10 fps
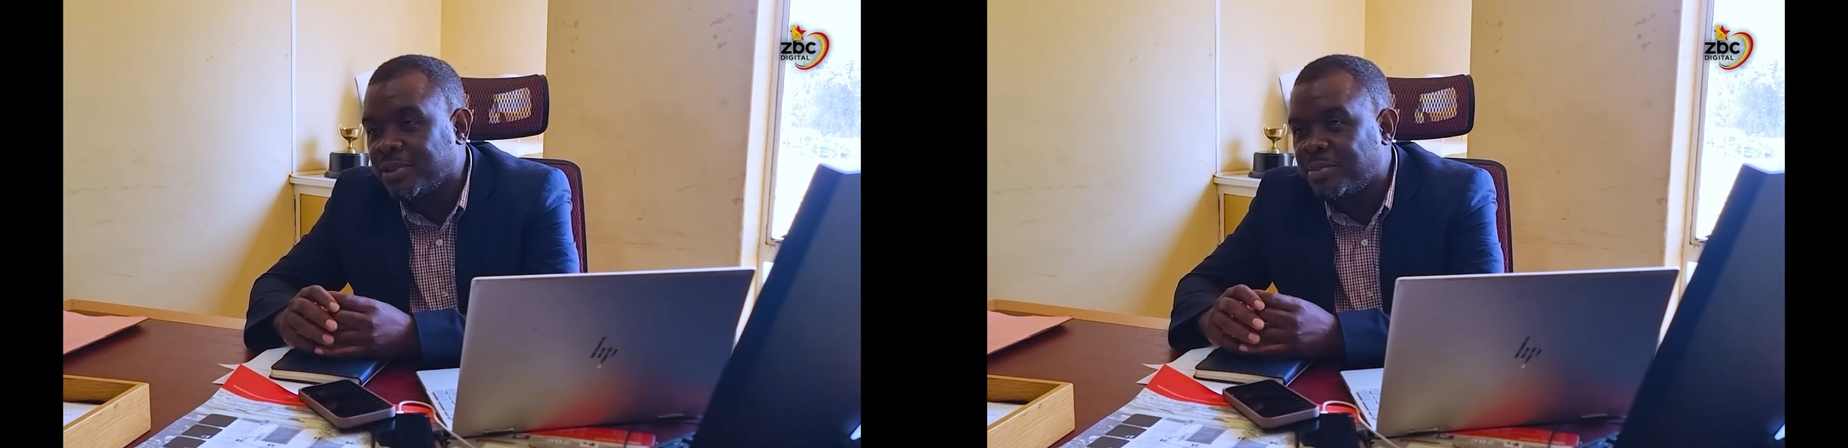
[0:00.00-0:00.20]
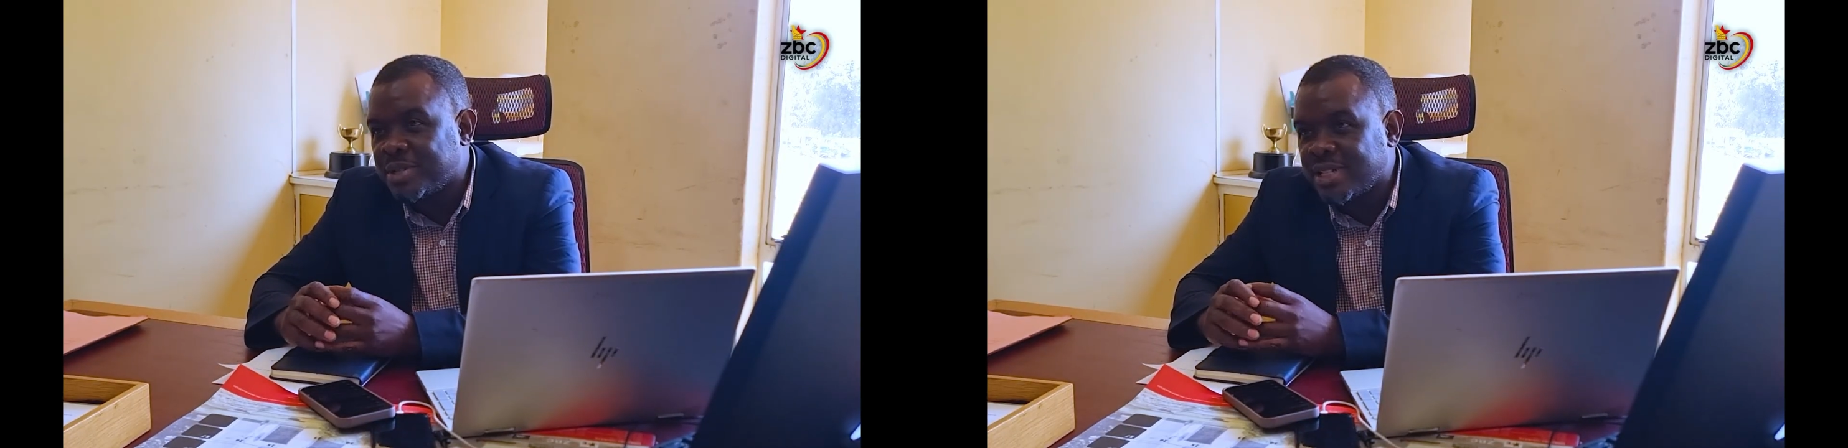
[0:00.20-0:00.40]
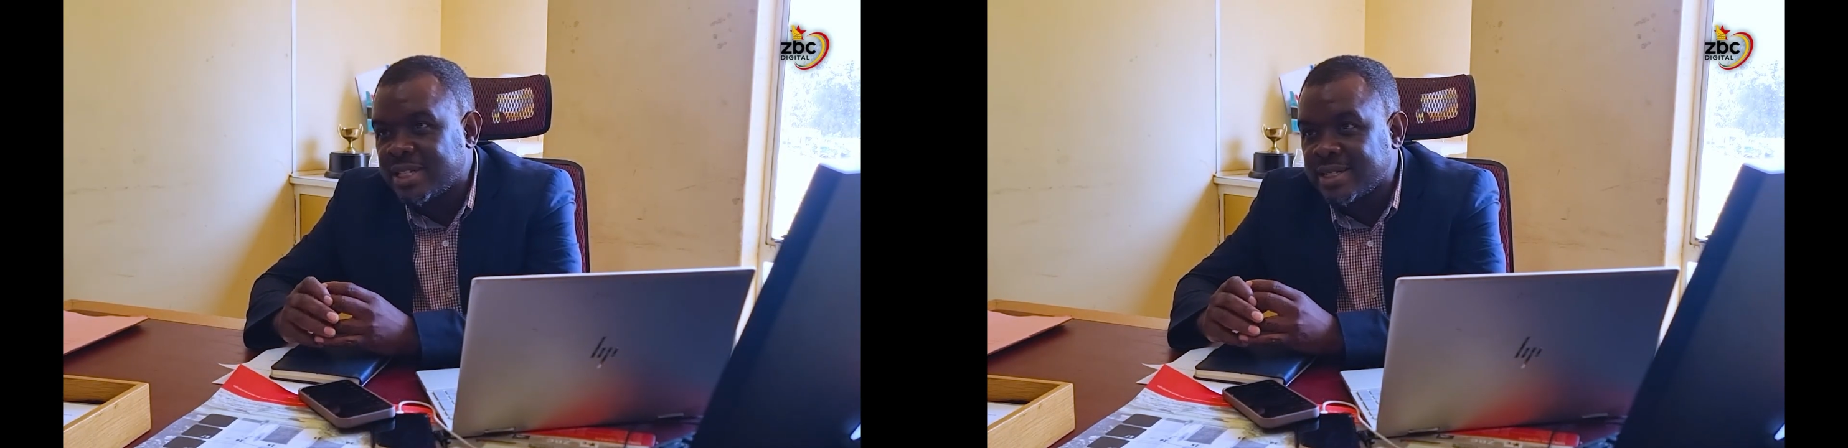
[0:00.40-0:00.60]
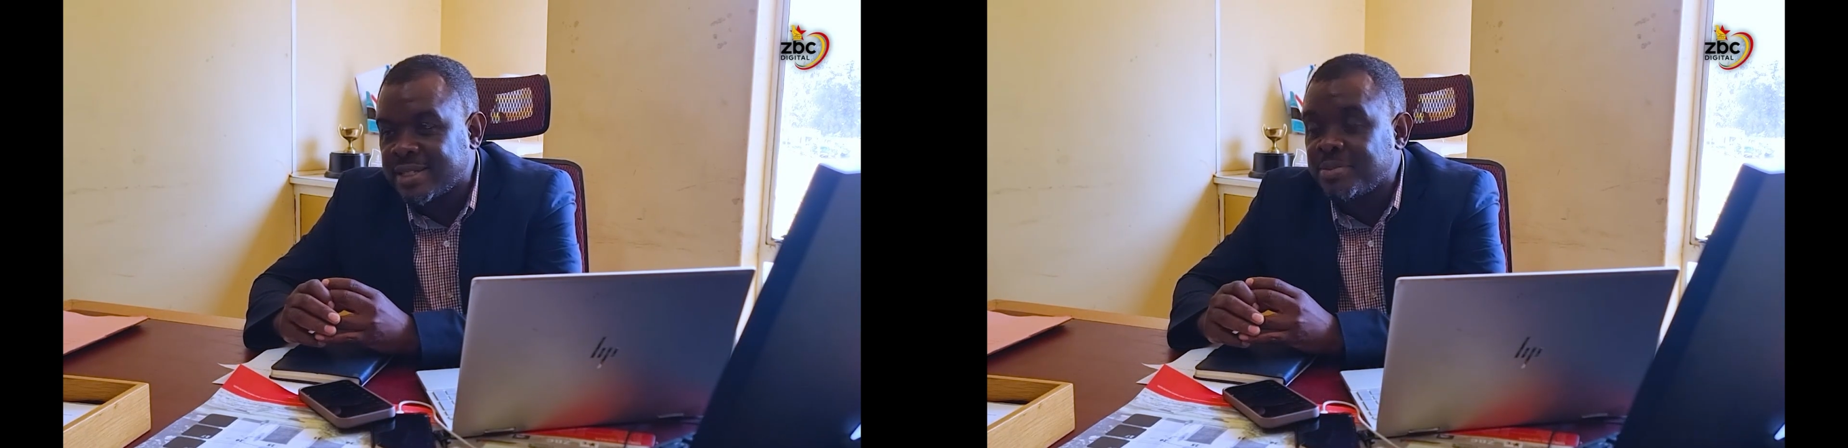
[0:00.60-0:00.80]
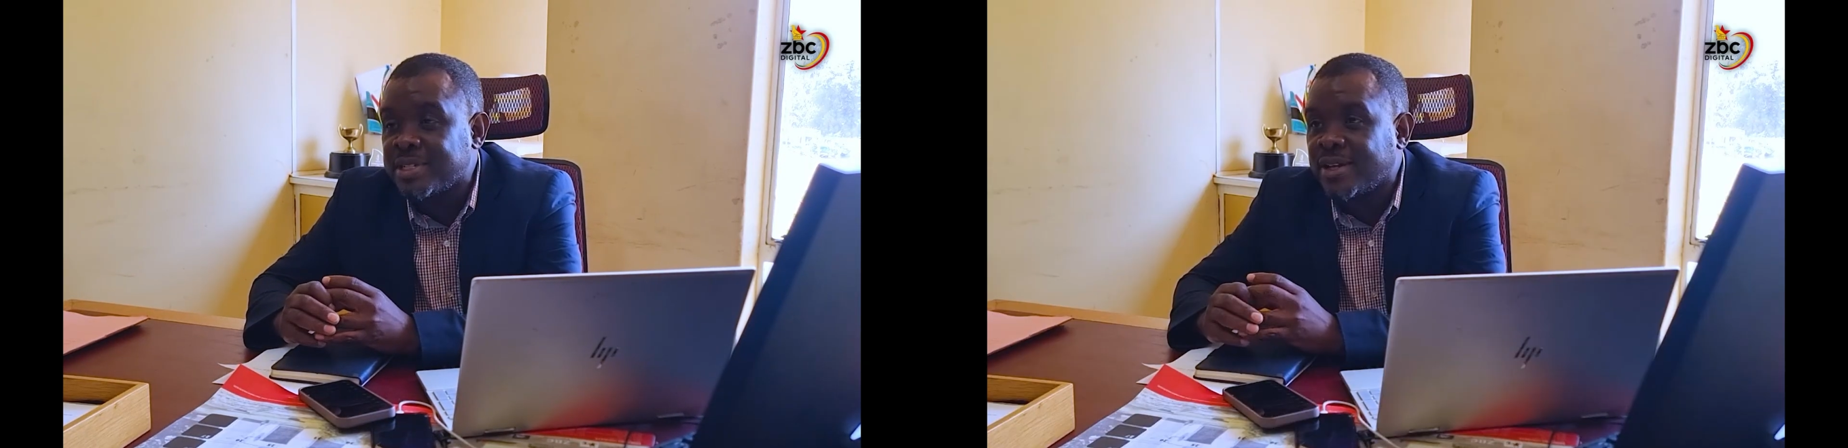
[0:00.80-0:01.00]
presenters
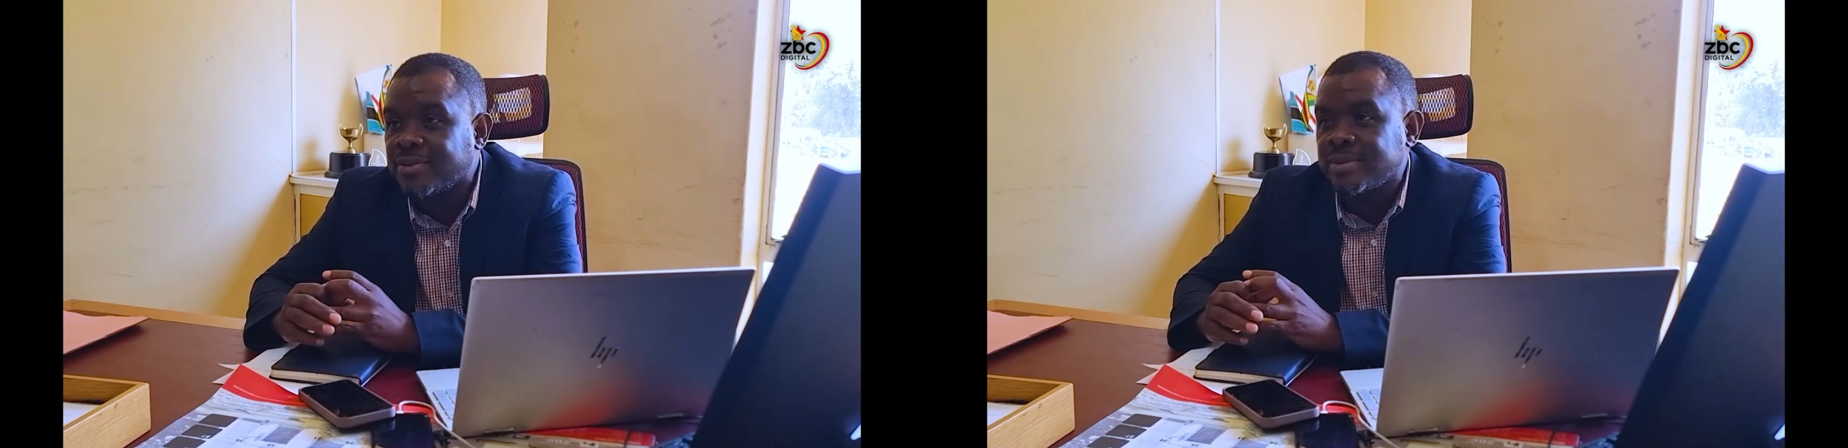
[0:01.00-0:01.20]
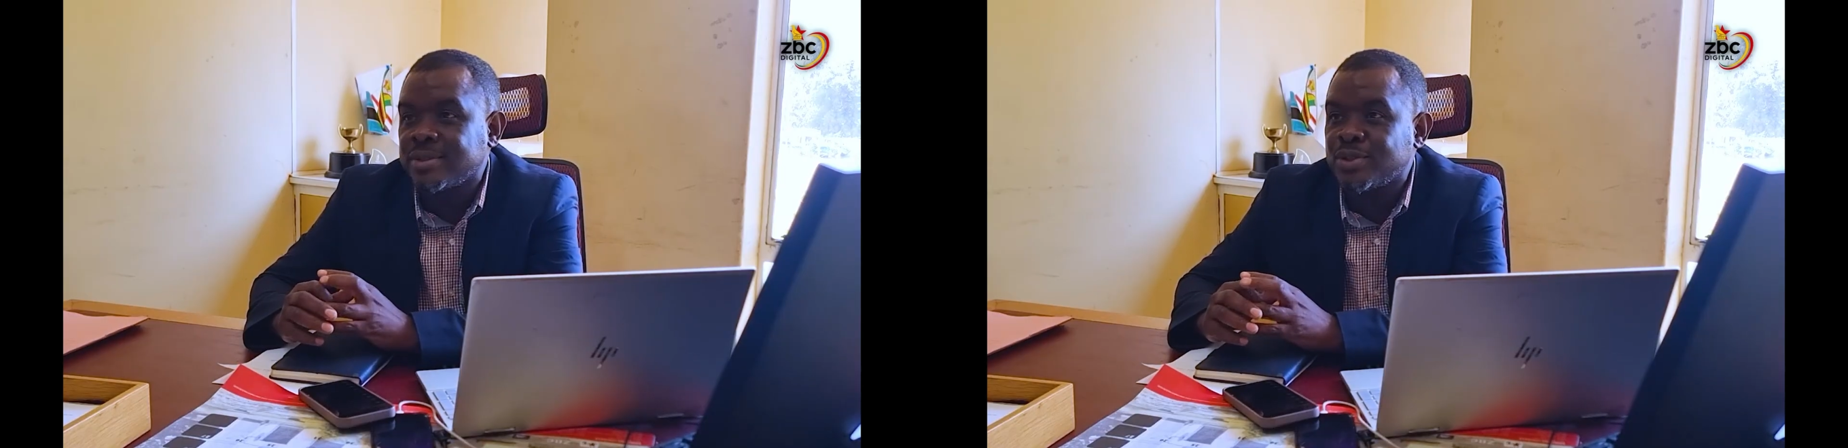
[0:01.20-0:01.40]
themselves